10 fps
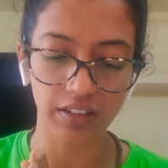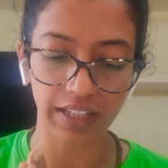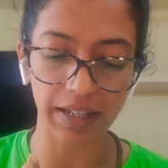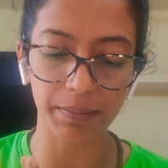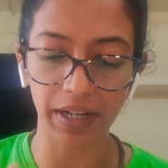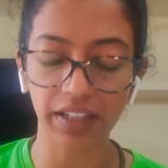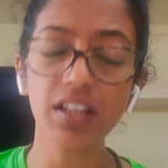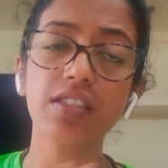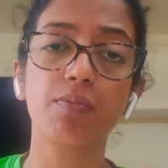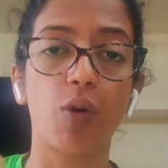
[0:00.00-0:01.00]
then bring
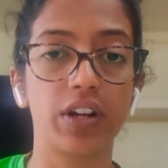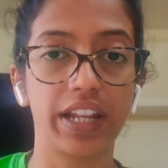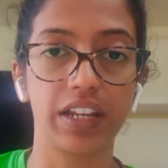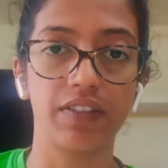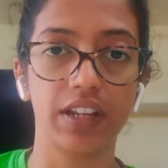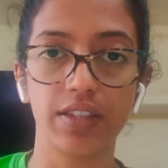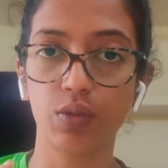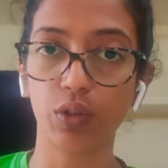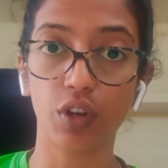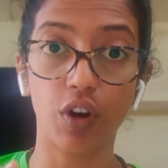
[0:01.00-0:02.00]
the small deliveries,
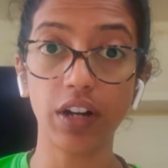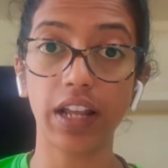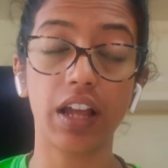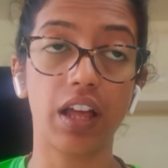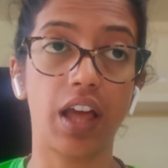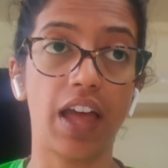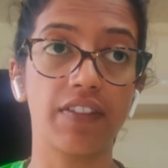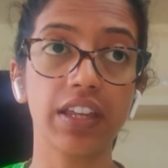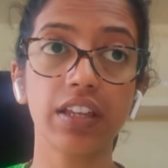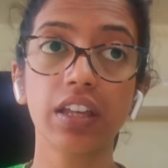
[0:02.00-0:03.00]
so you're not
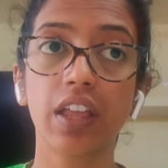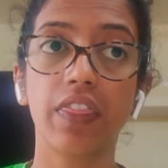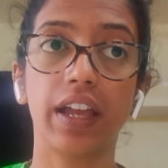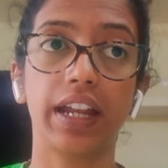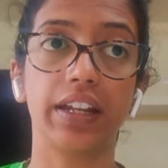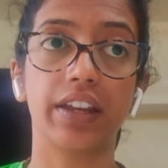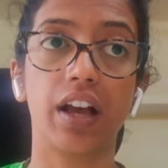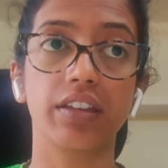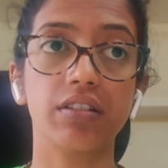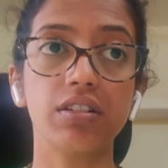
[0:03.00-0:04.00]
having the
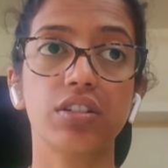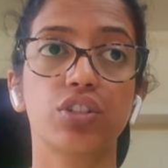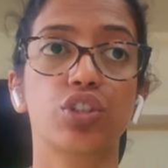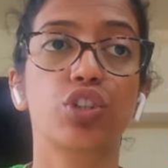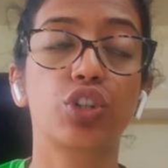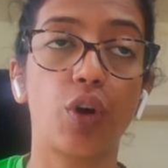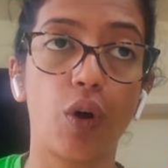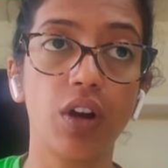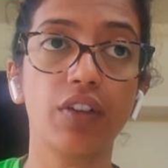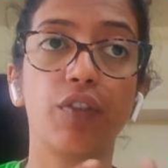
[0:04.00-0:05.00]
entire
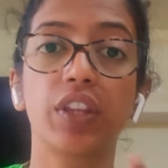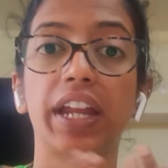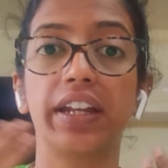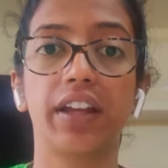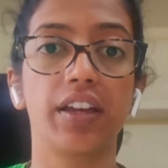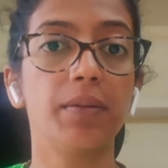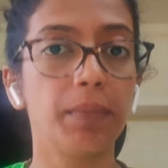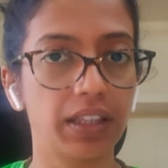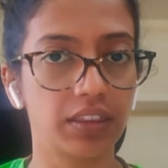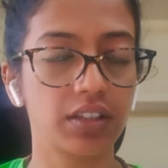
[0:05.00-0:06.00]
stock for the entire
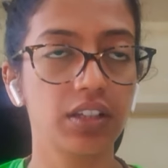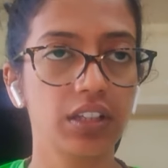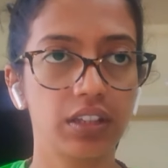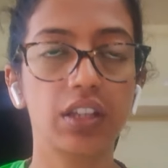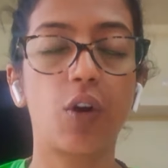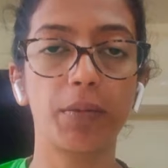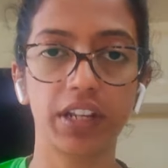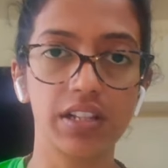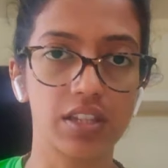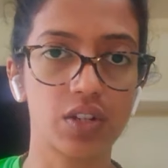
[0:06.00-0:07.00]
month, the raw
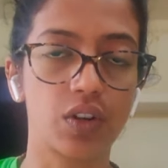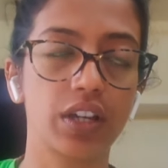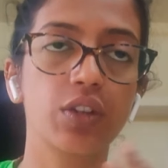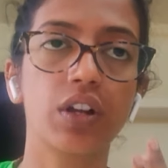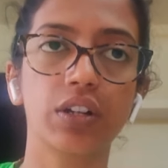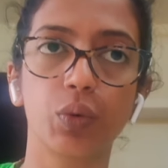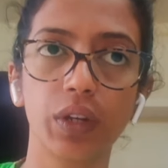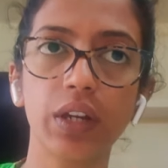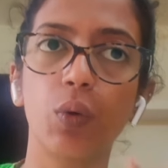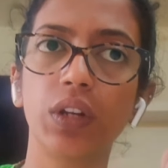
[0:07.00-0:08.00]
material stock. You're
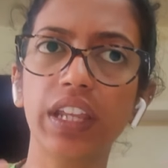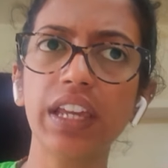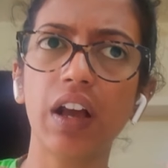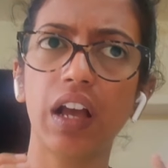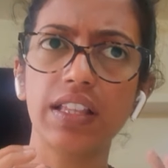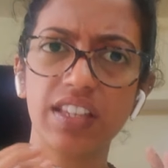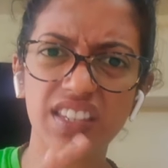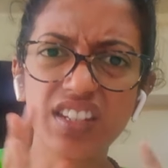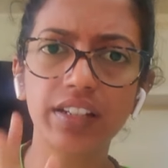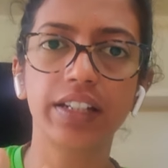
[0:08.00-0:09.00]
doing only
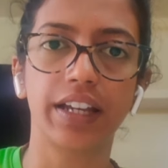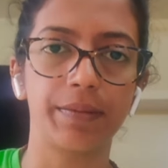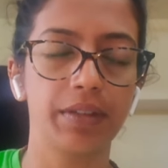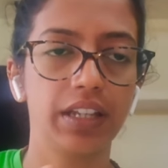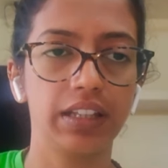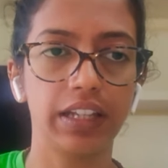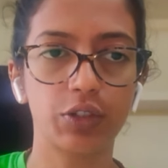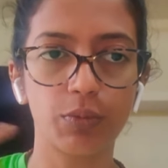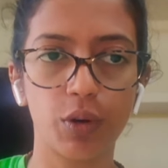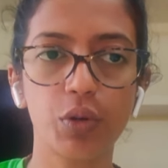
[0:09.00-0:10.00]
just in time, like
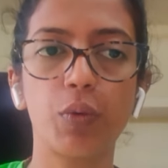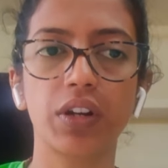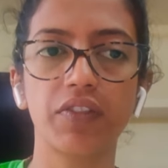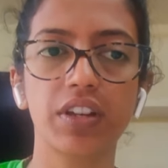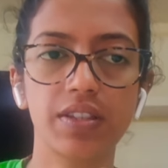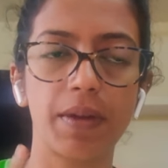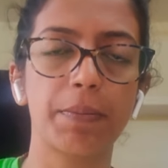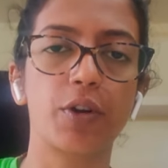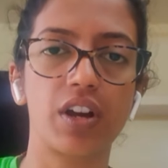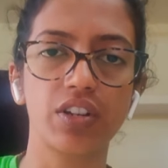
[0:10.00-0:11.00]
tomorrow whatever is my
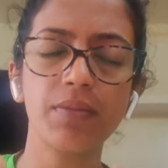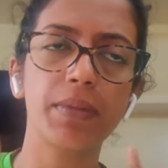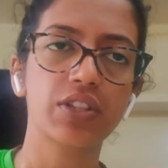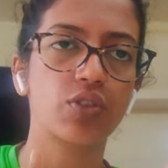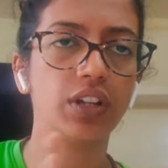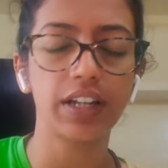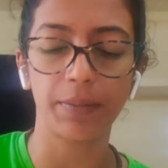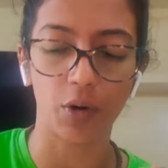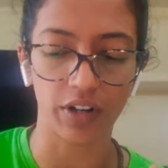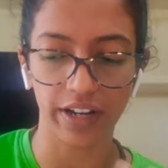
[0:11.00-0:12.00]
production, based on that
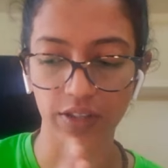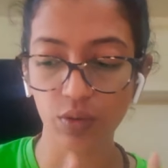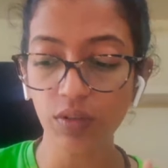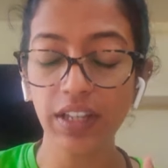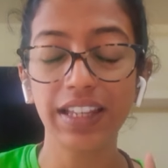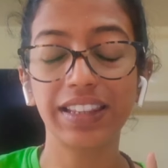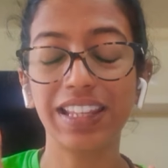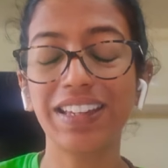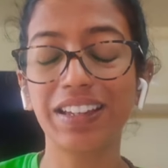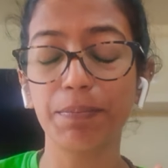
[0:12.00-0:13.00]
I'm ordering. So
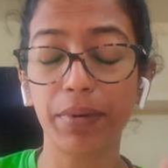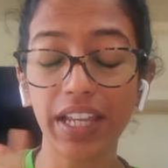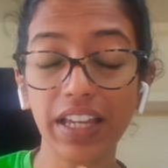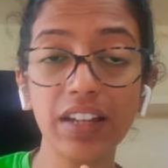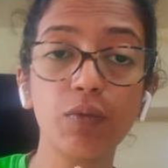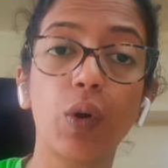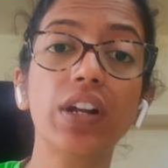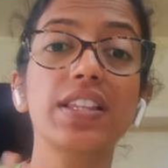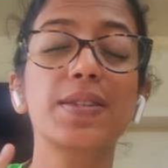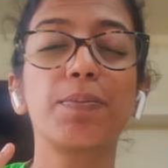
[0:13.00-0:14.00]
they bring in
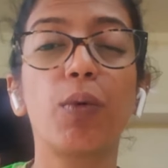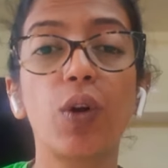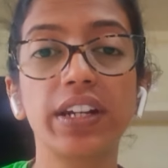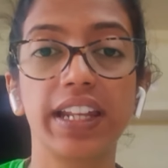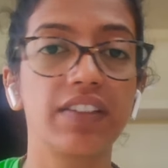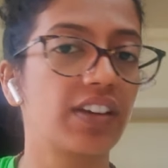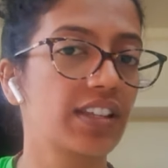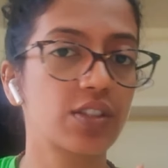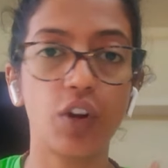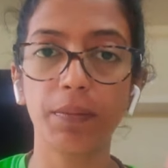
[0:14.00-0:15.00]
what? Small
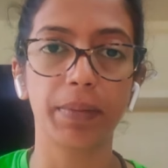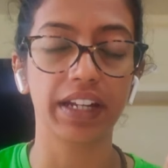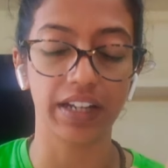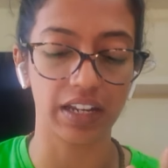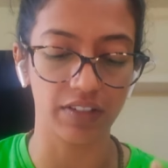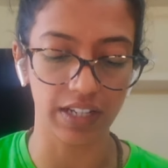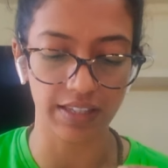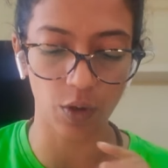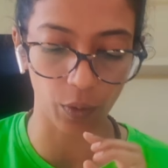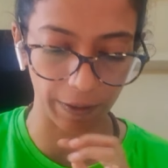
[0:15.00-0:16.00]
deliveries, not big
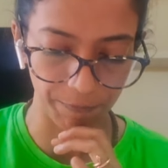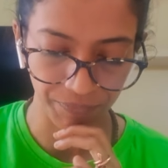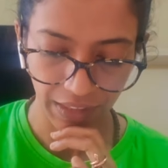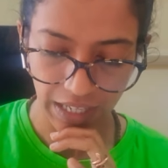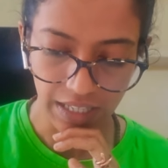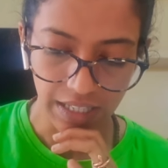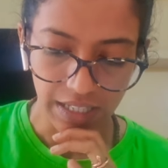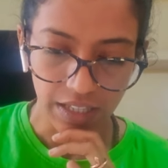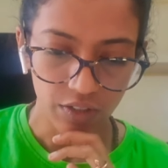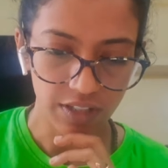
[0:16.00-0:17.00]
deliveries. Okay,
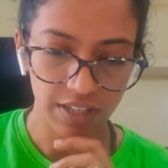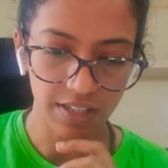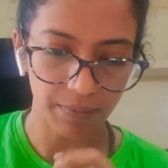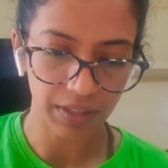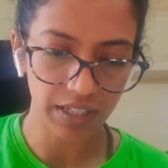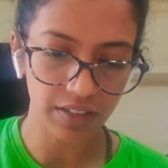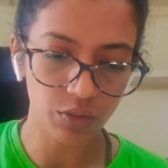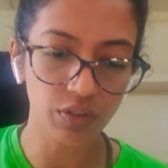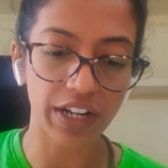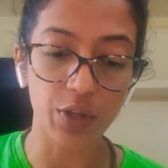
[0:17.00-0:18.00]
this is something
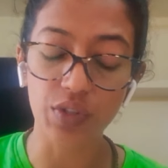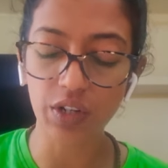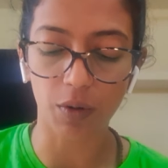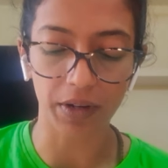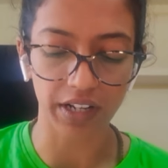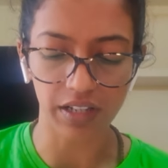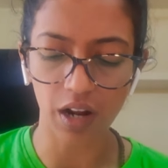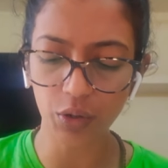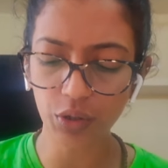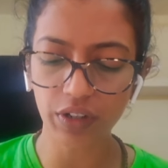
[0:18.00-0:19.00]
to reduce the raw materials.
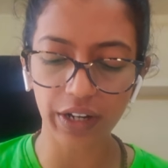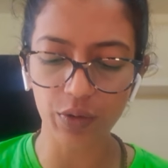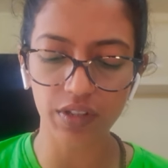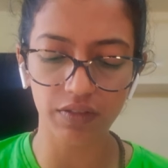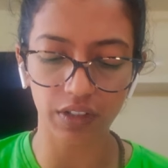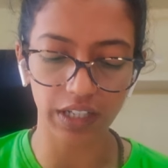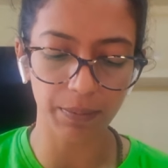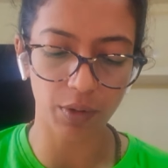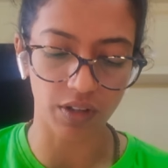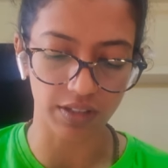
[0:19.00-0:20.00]
How do you reduce the work
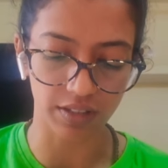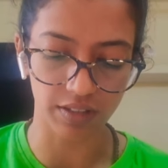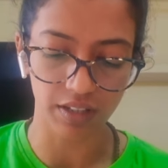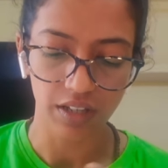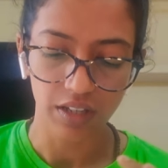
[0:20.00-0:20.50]
in process?